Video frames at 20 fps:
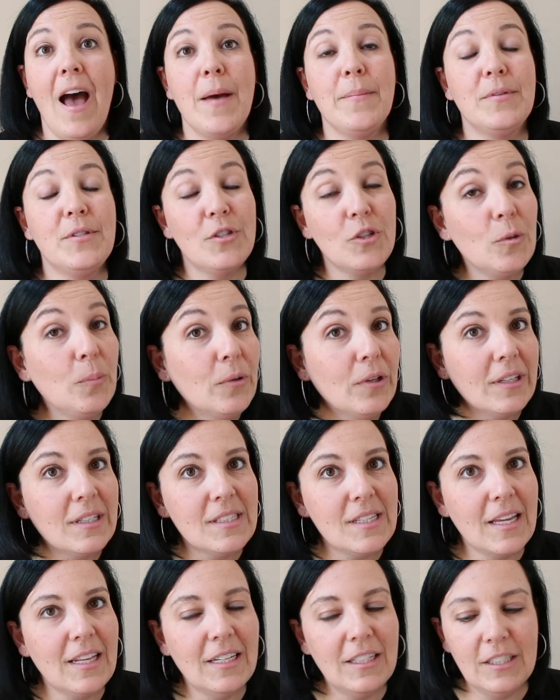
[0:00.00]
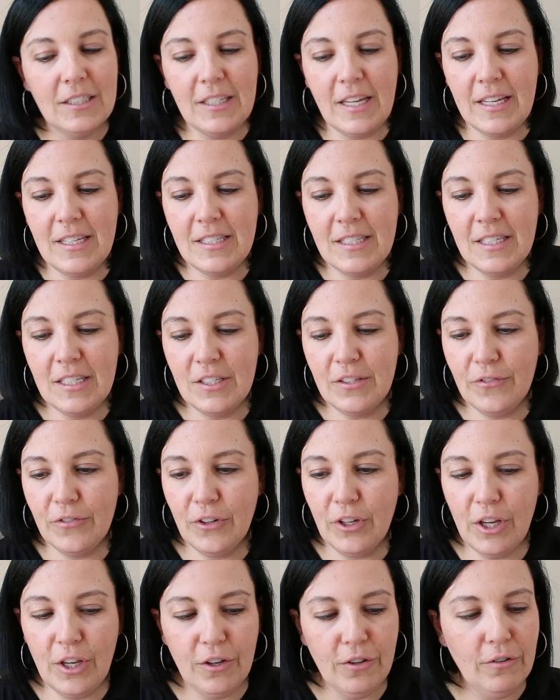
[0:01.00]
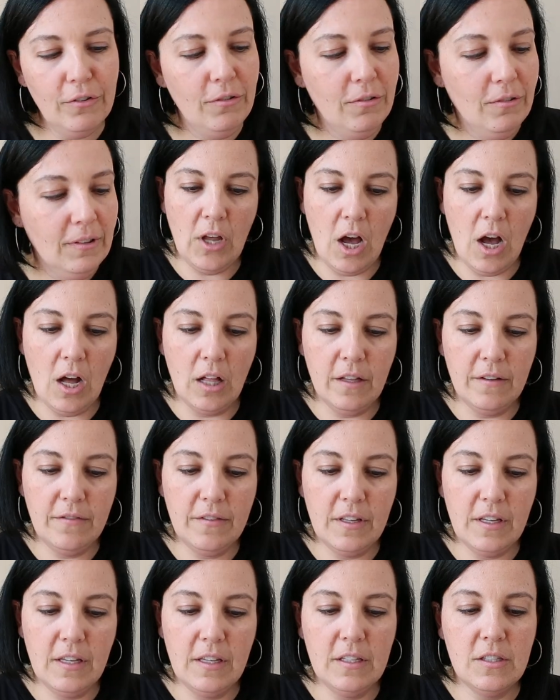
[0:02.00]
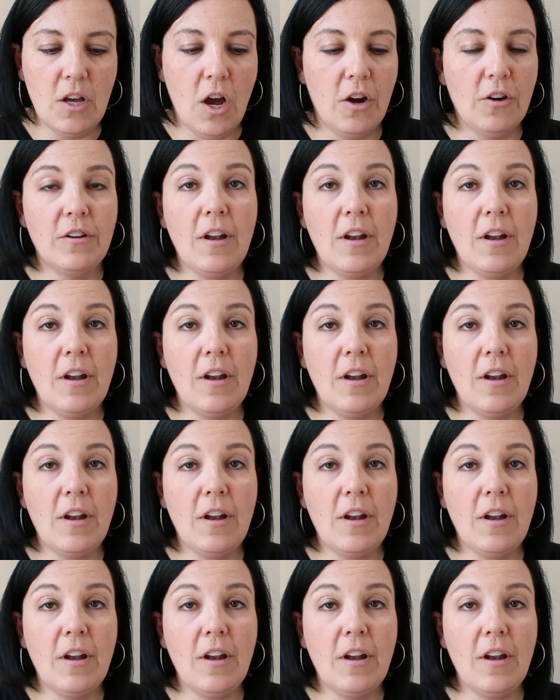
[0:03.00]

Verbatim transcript: I'm super excited to taste these for you. All of these are